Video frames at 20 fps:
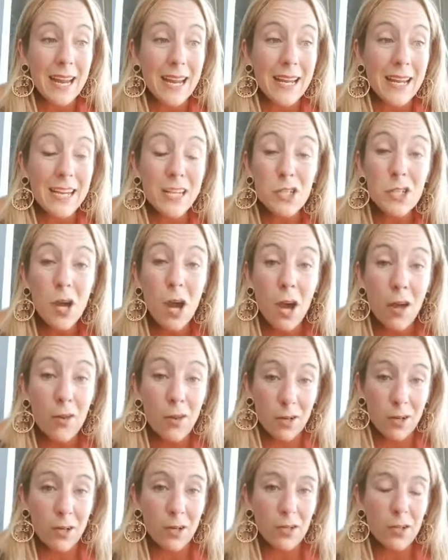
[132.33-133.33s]
each
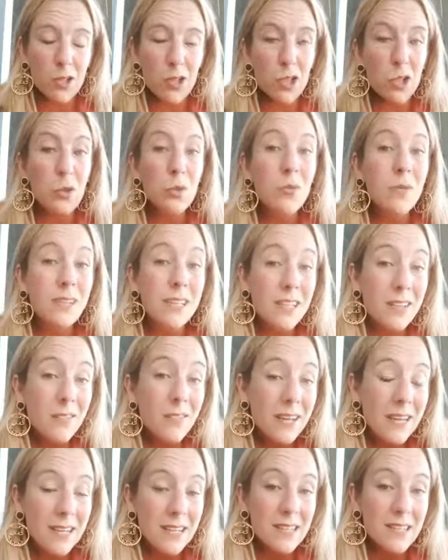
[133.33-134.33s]
other to live
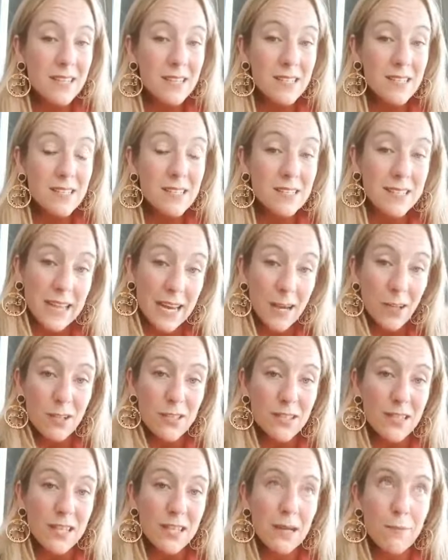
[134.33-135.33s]
in this
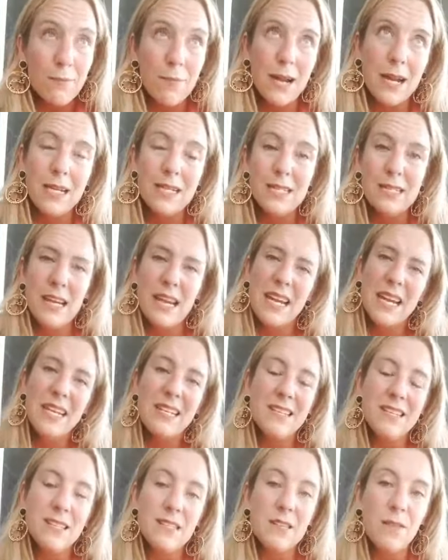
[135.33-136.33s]
scarcity mindset,
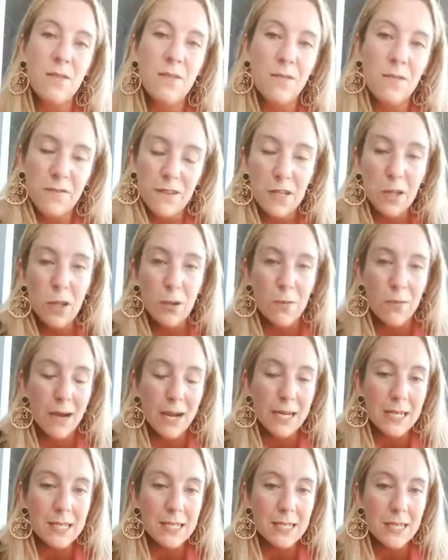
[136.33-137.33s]
in this fear
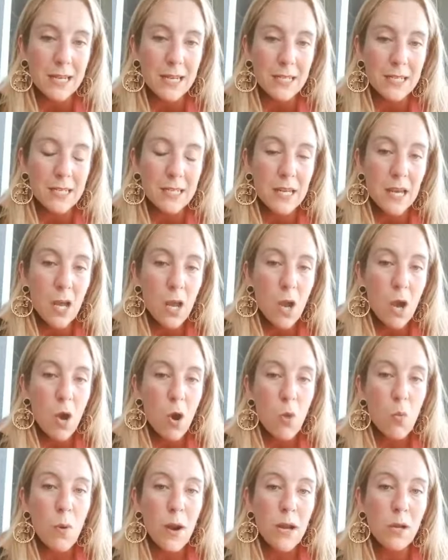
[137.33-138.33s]
mindset,
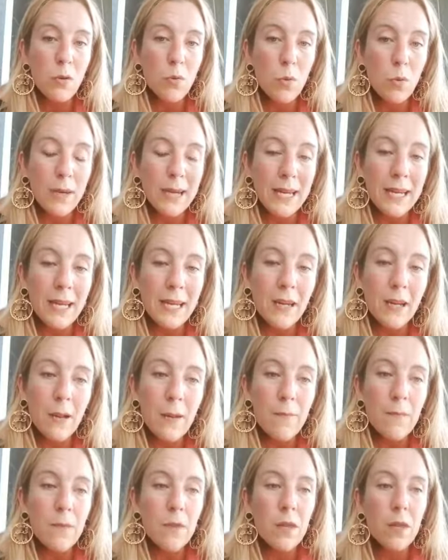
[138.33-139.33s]
when we
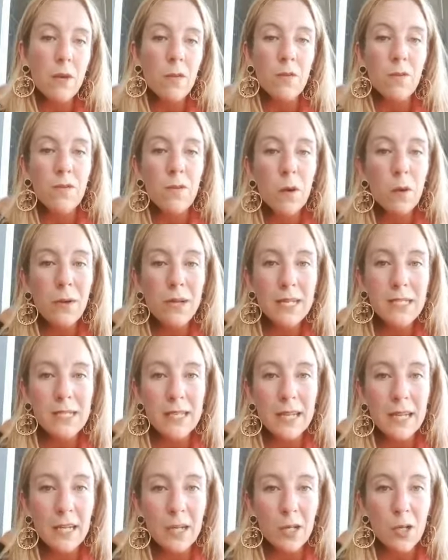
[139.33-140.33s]
focus
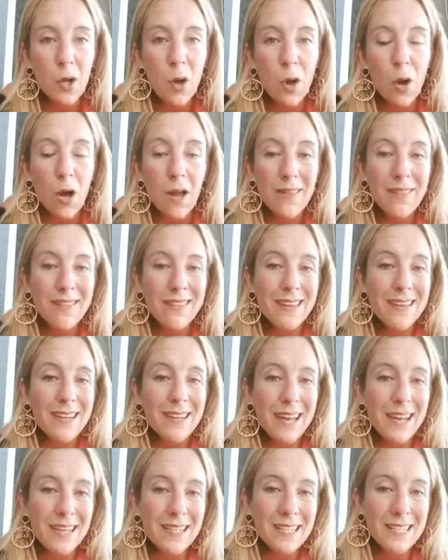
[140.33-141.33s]
in on the
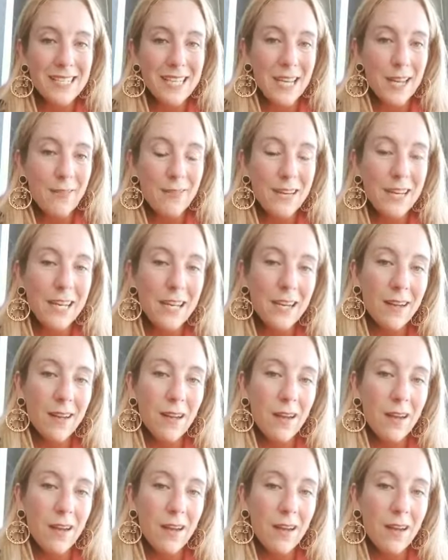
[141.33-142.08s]
negativity